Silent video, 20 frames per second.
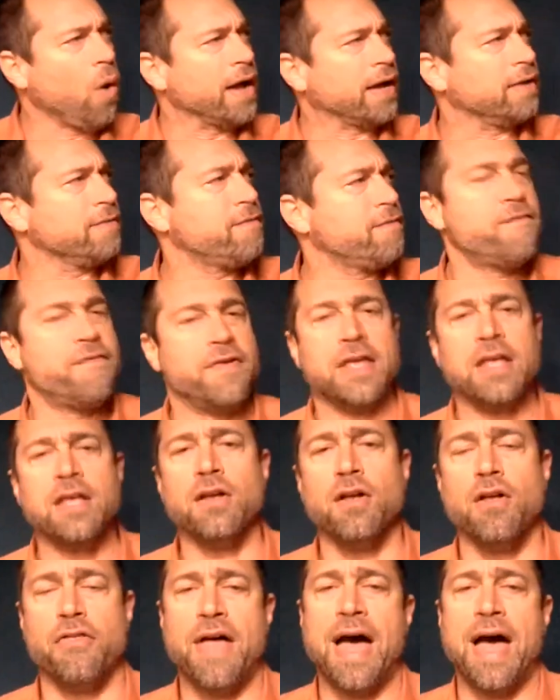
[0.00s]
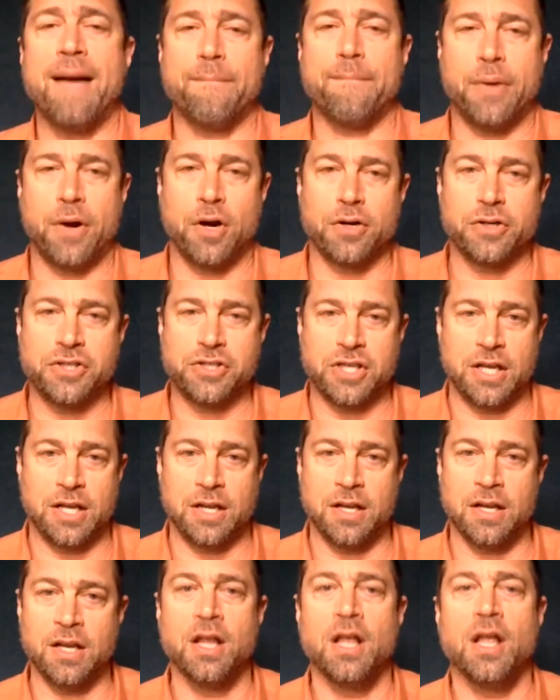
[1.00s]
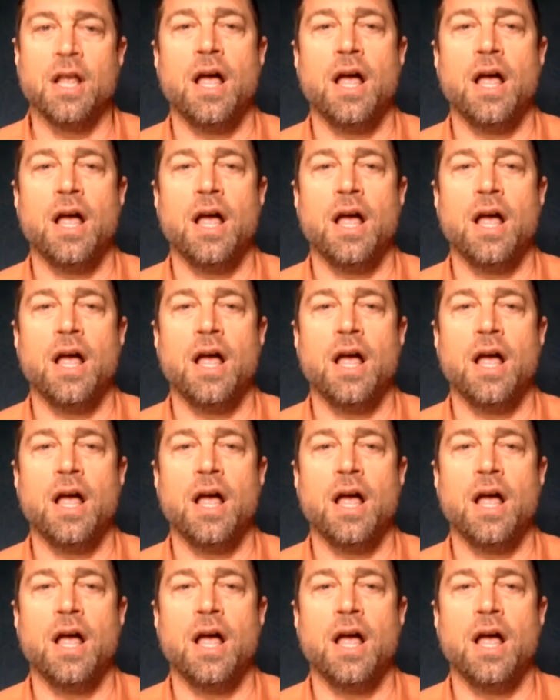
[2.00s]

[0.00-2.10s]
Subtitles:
can feel that person.